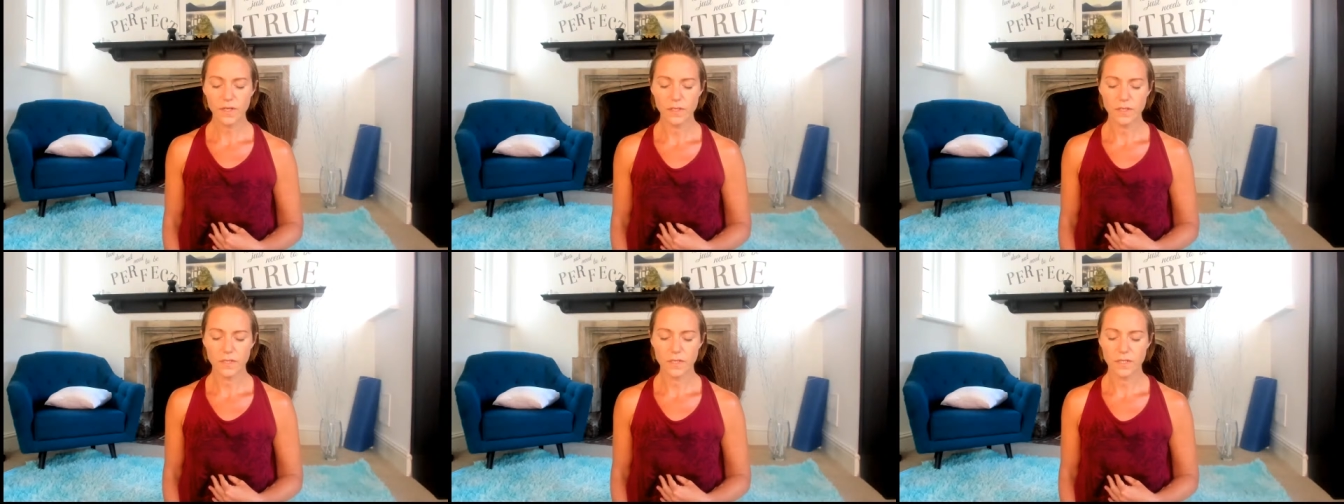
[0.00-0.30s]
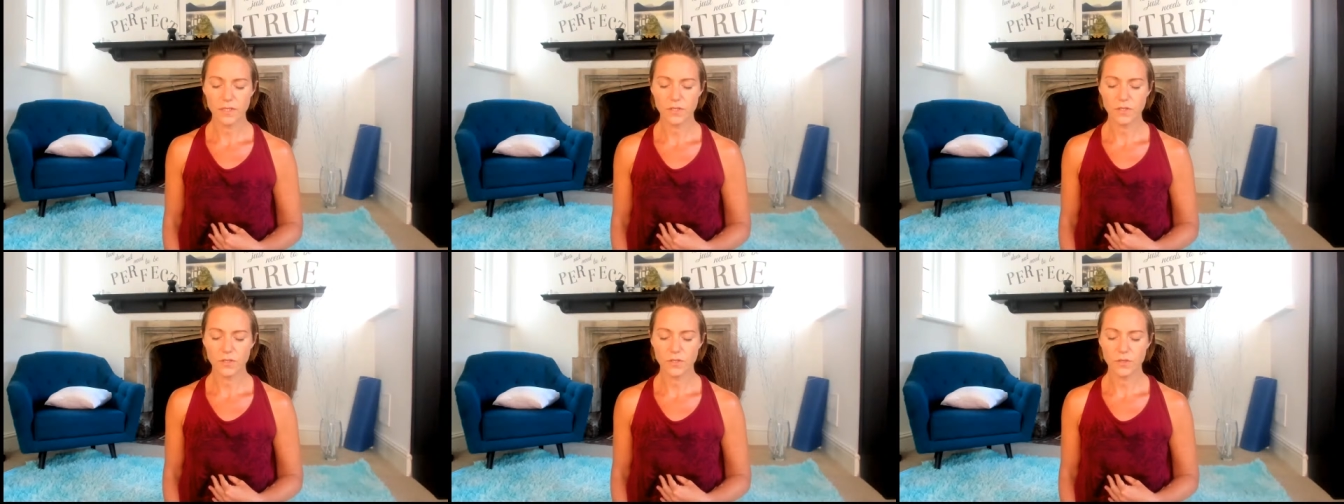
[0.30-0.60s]

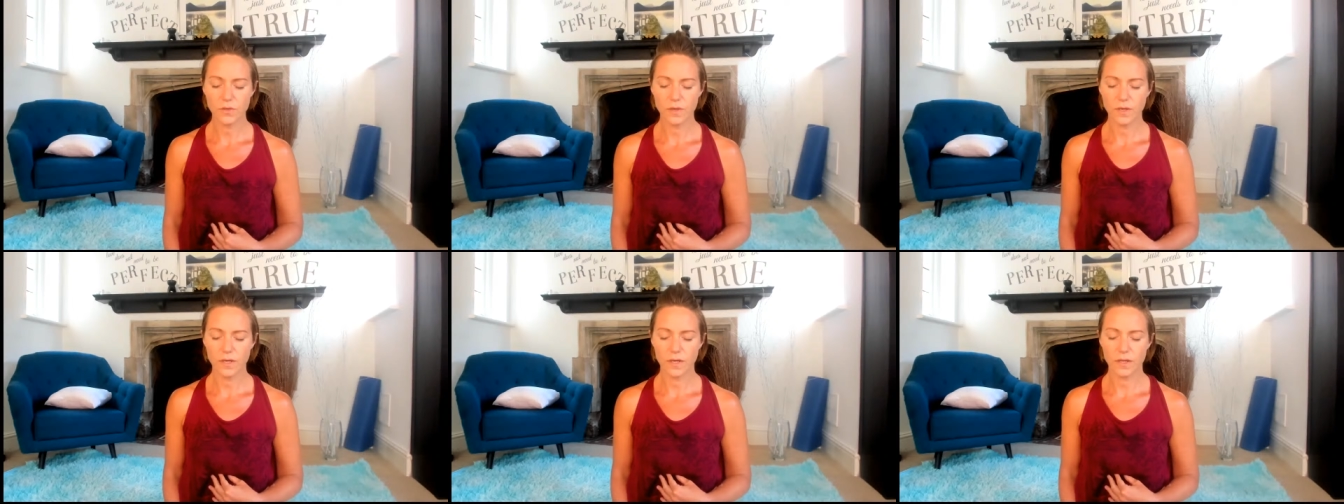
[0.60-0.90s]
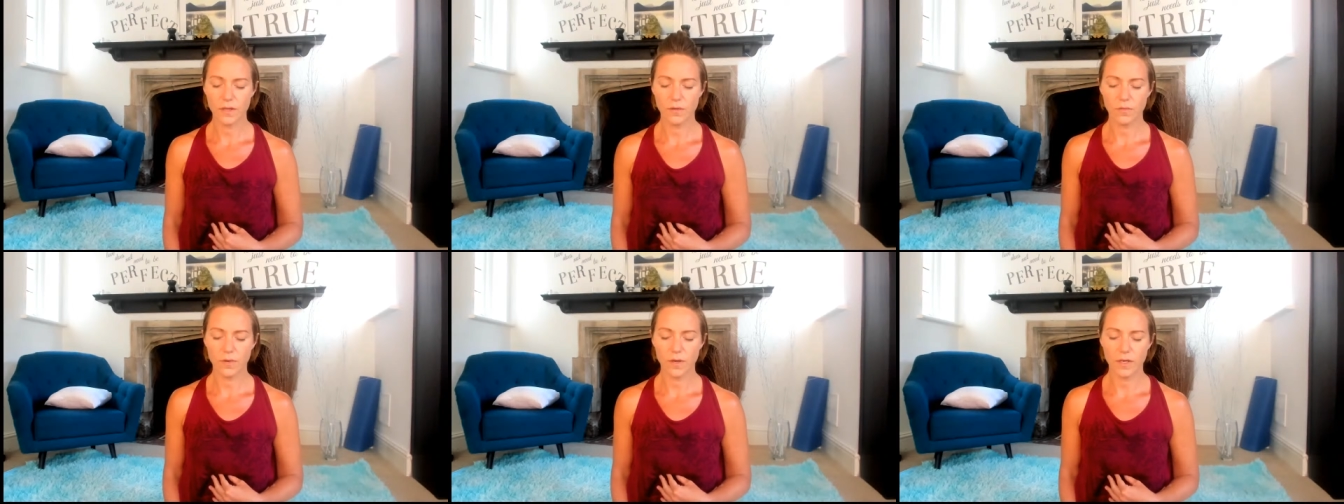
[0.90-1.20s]
Let's just do
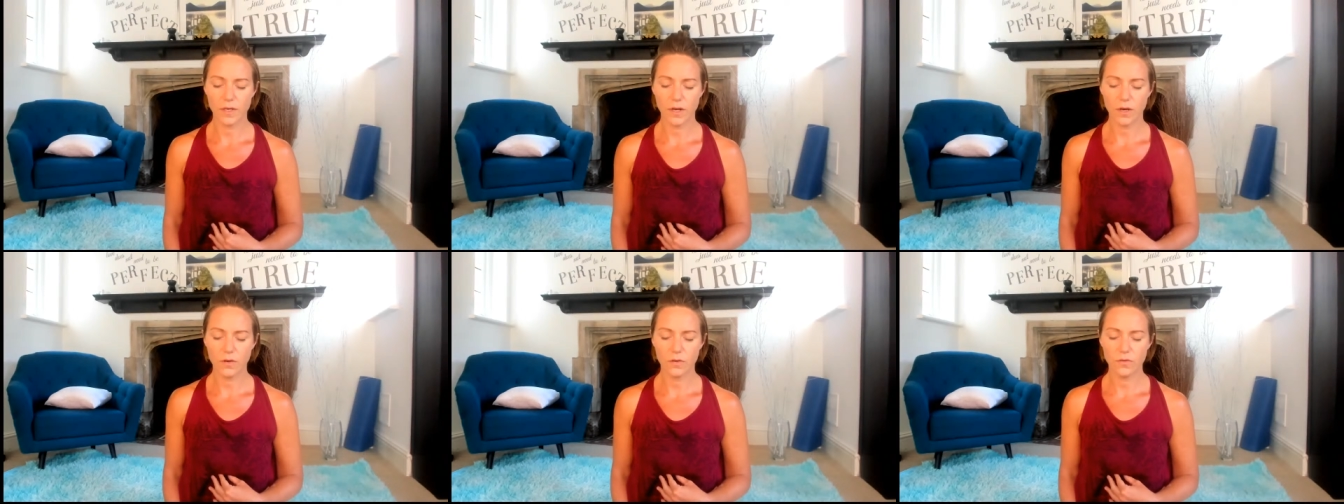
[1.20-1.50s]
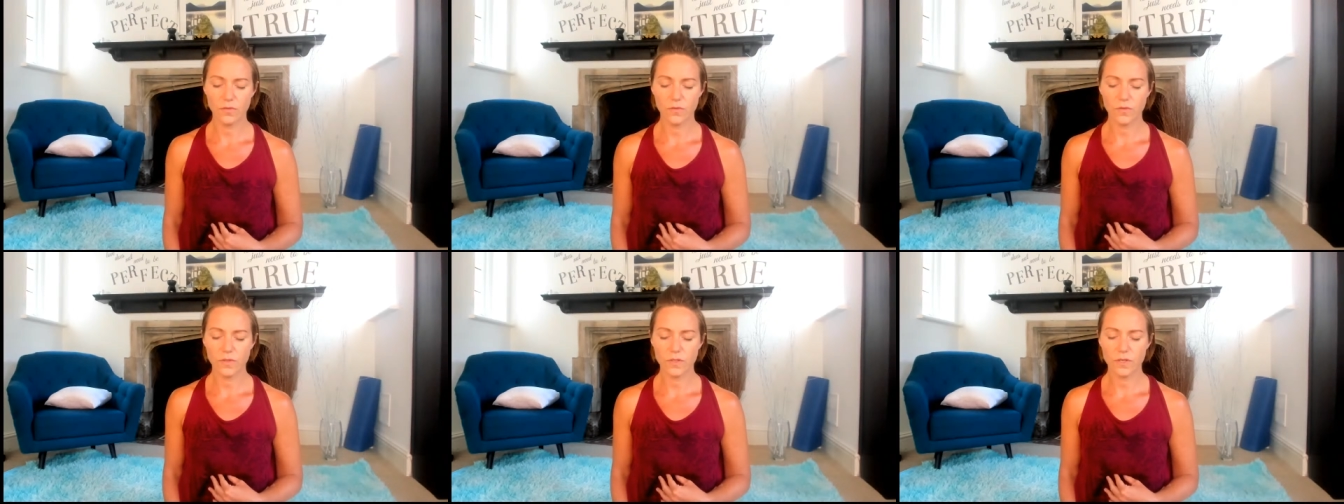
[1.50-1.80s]
another one.
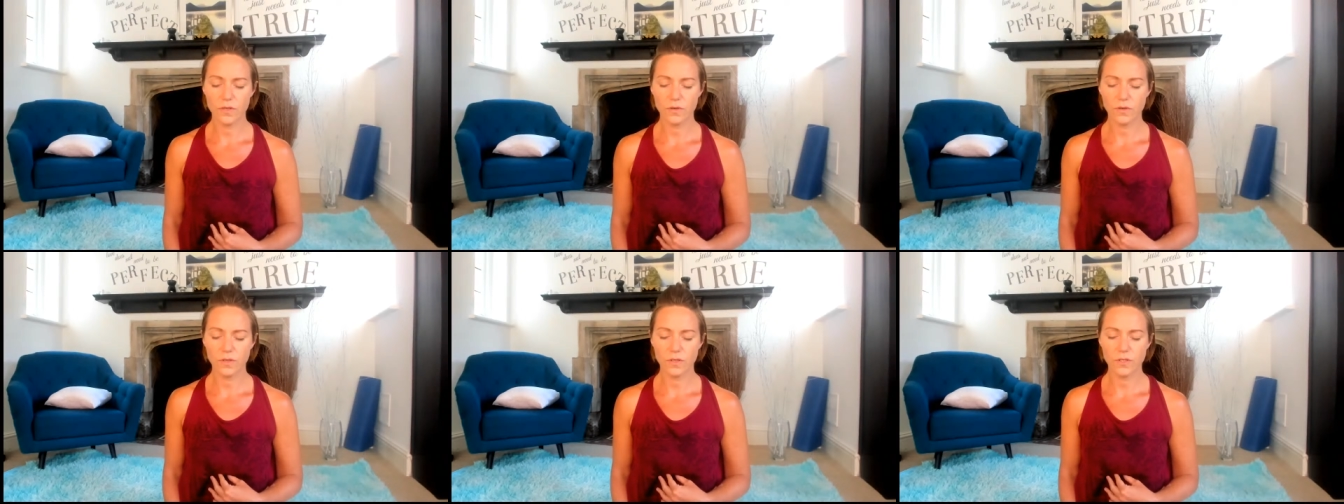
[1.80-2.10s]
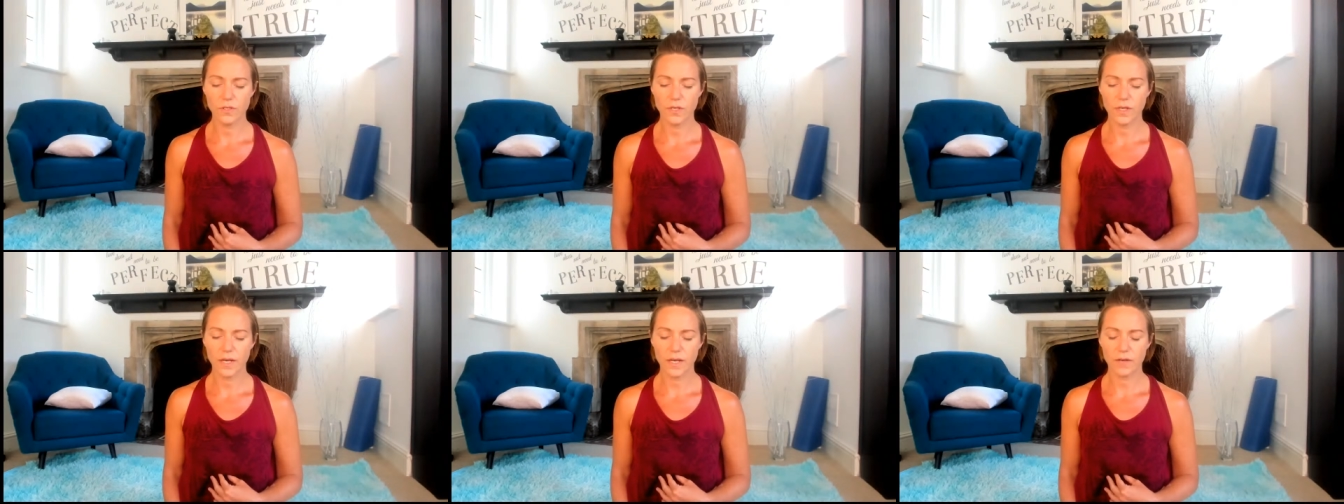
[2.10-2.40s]
Hold for as long
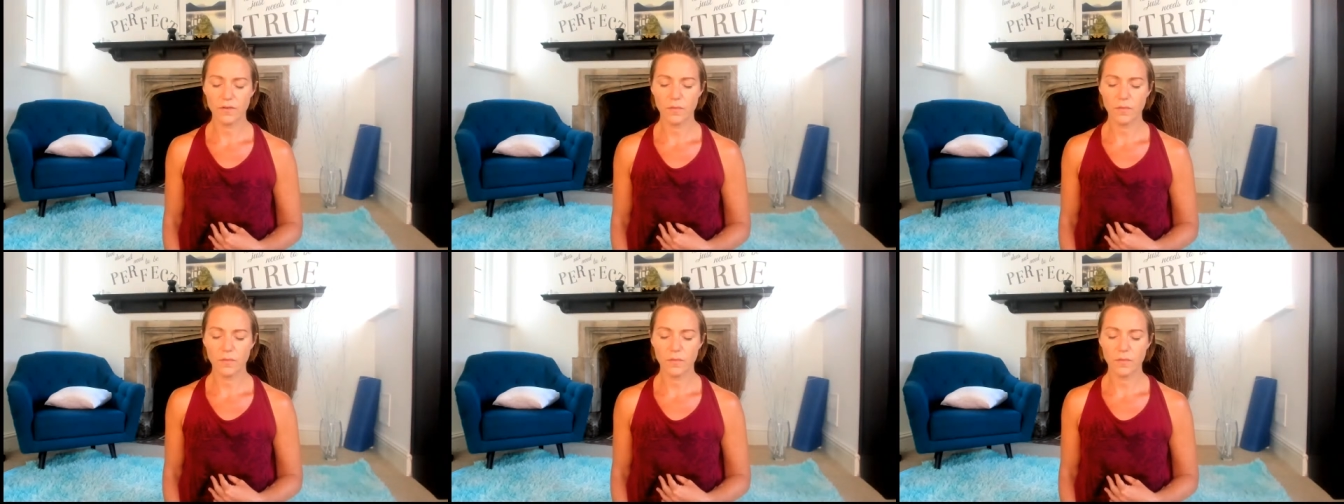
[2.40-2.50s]
as you can.